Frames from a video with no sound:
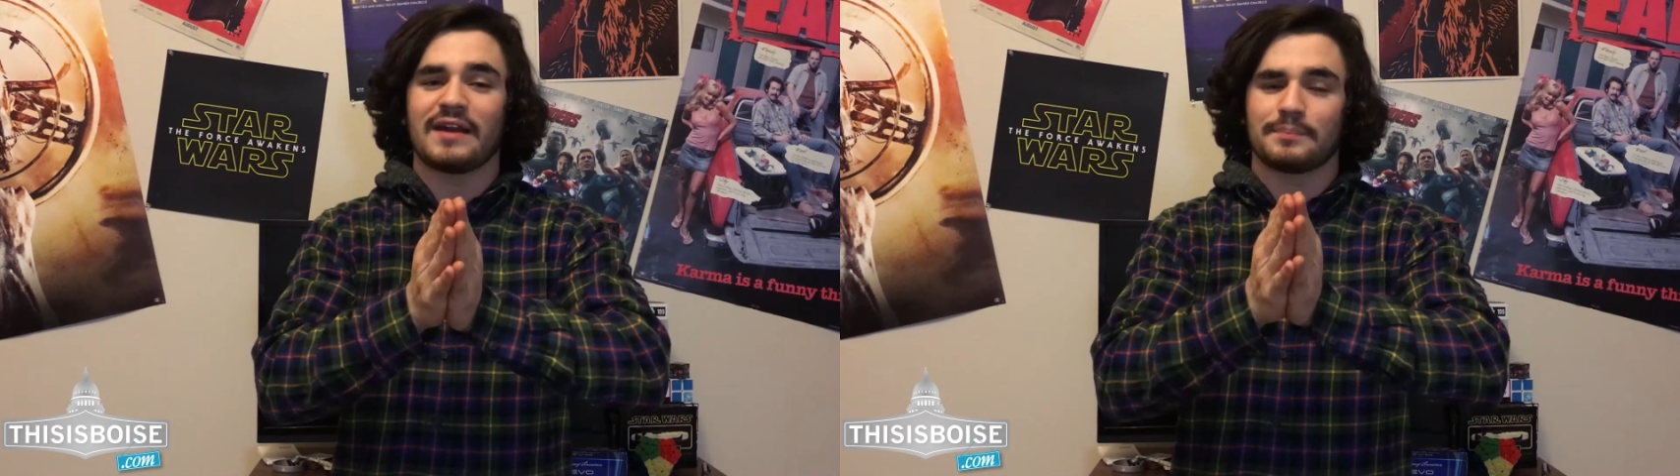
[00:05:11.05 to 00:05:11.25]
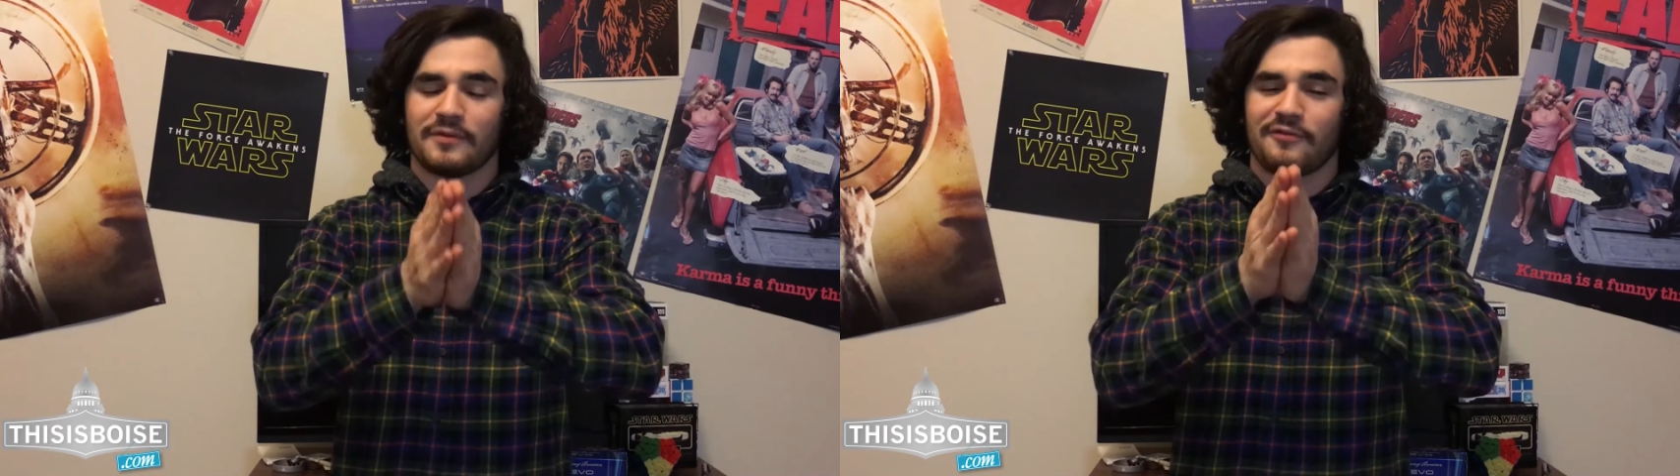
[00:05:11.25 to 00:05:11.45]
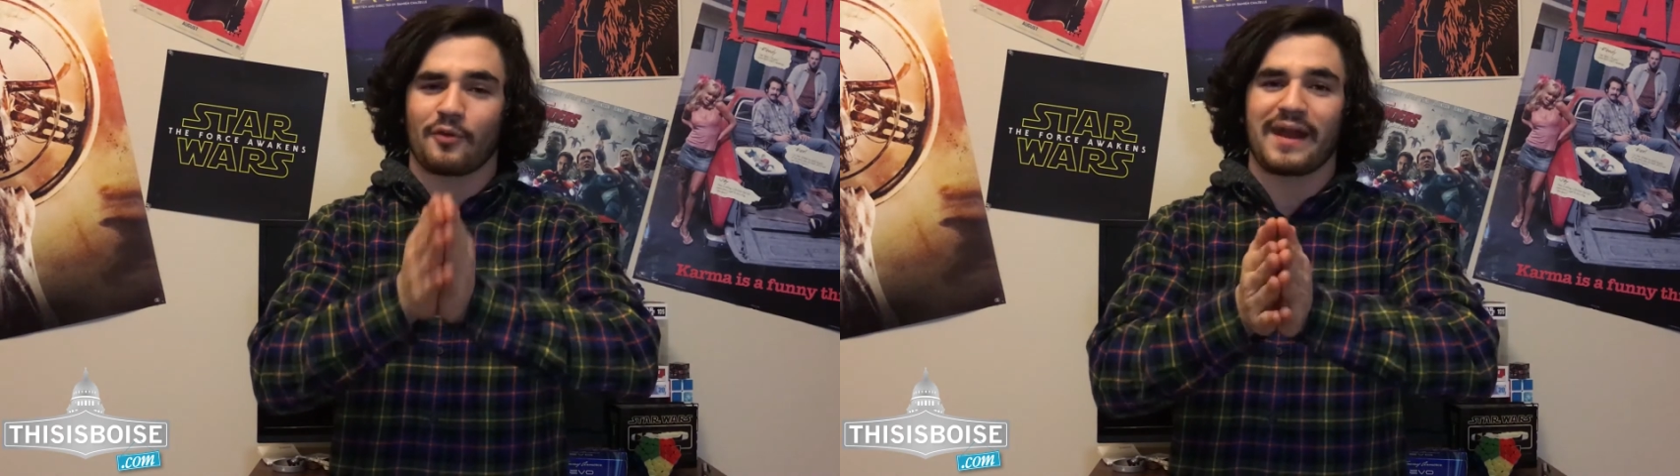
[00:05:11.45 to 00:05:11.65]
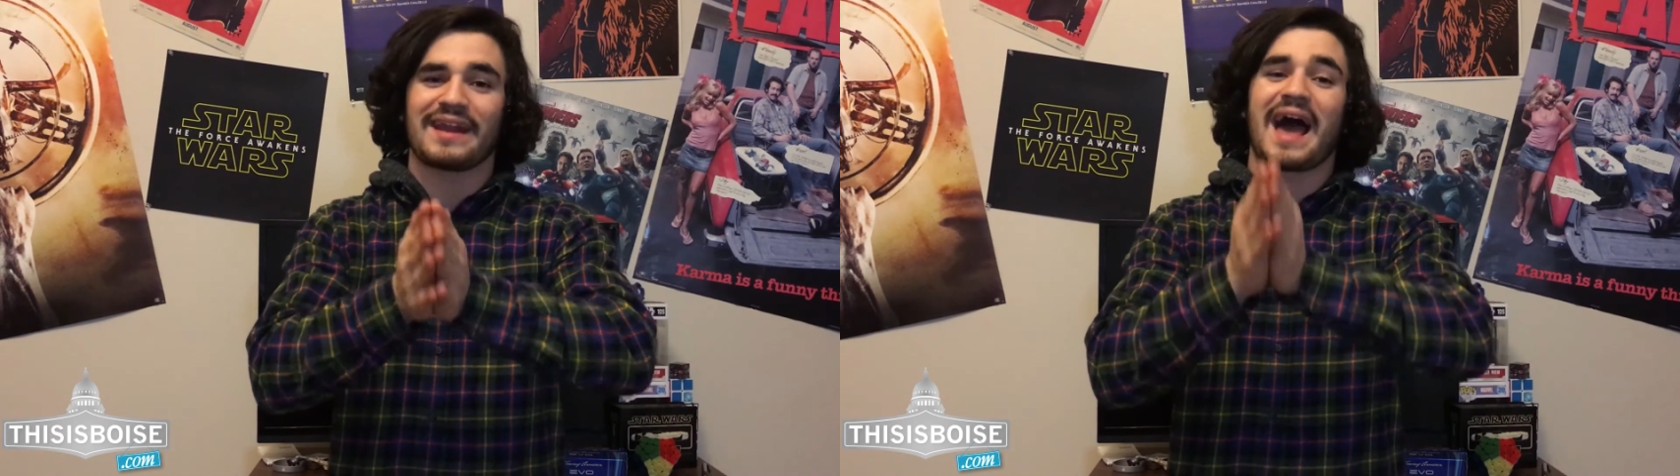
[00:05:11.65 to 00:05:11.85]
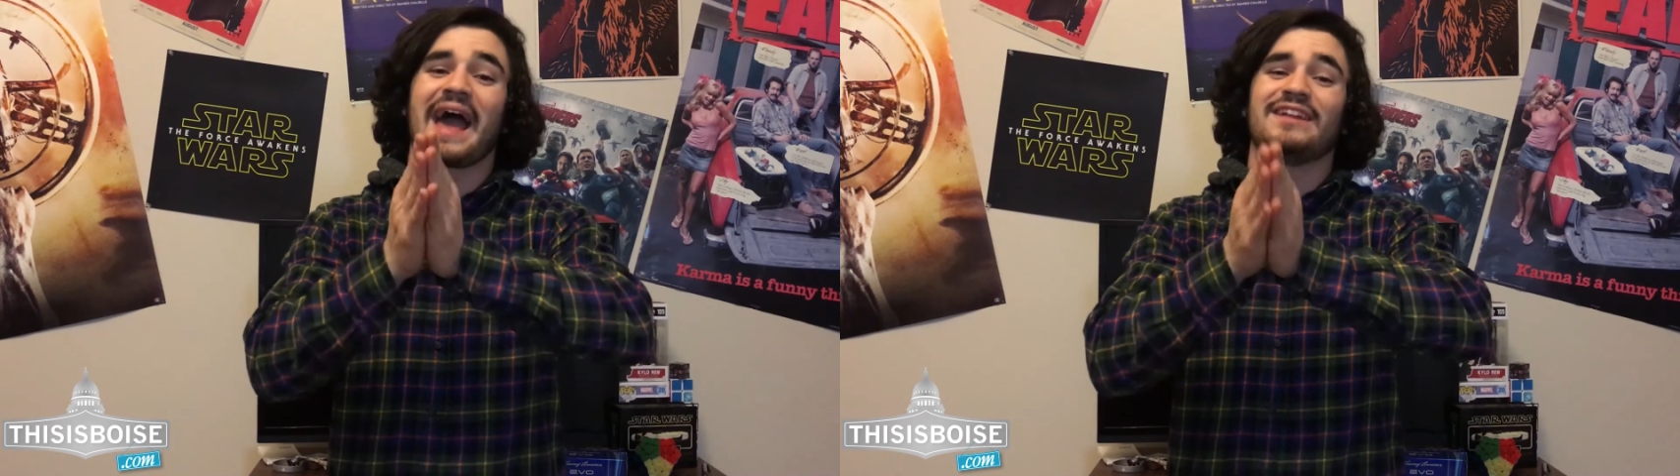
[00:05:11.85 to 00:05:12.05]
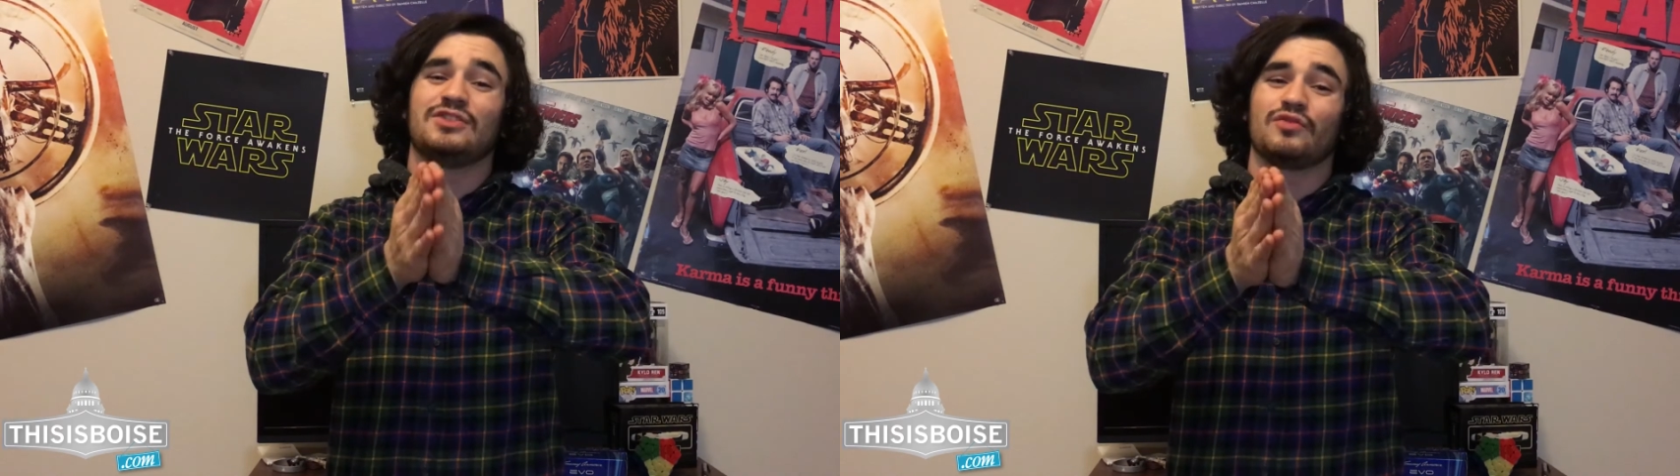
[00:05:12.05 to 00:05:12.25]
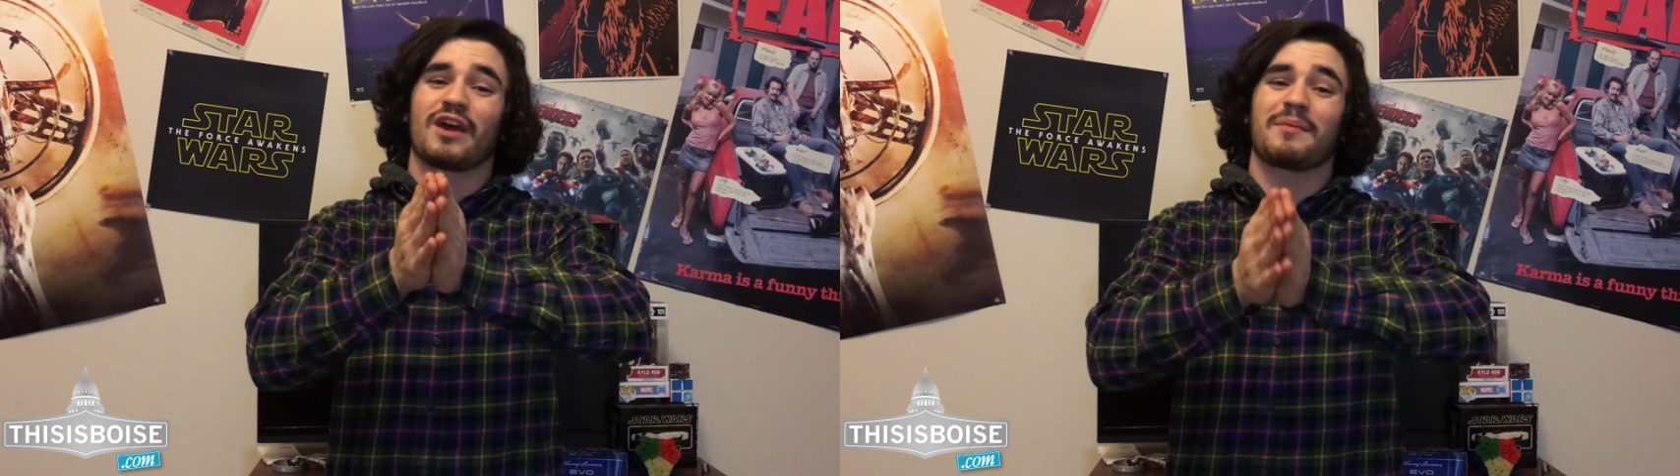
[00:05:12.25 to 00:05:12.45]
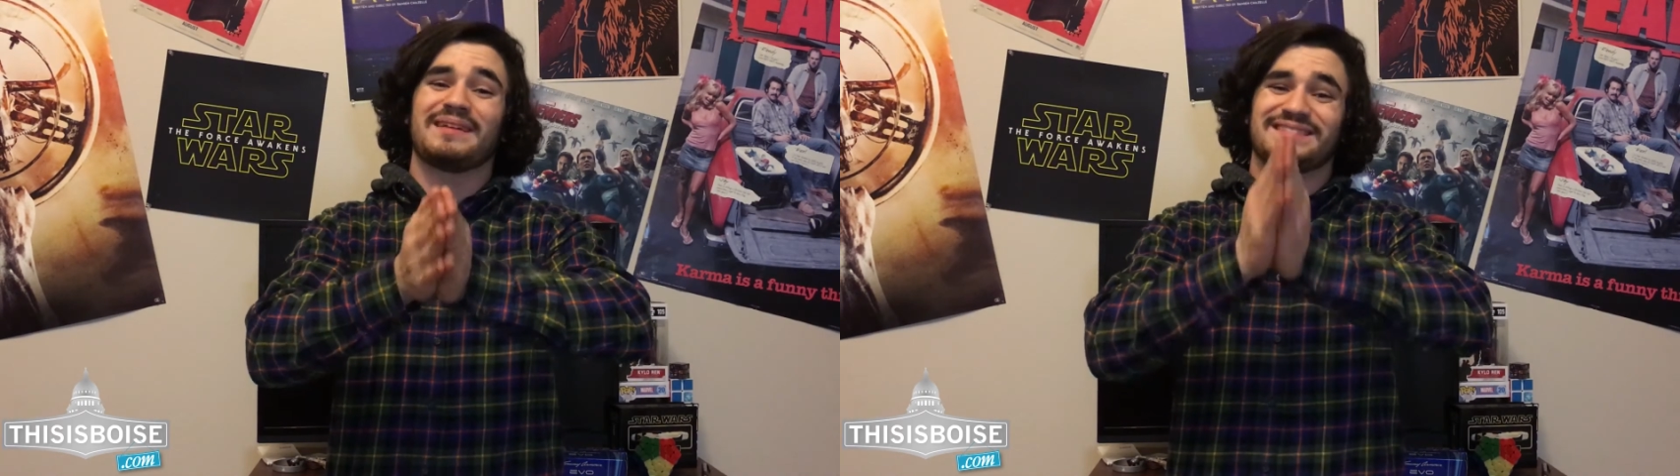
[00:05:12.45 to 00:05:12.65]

But beforehand, I do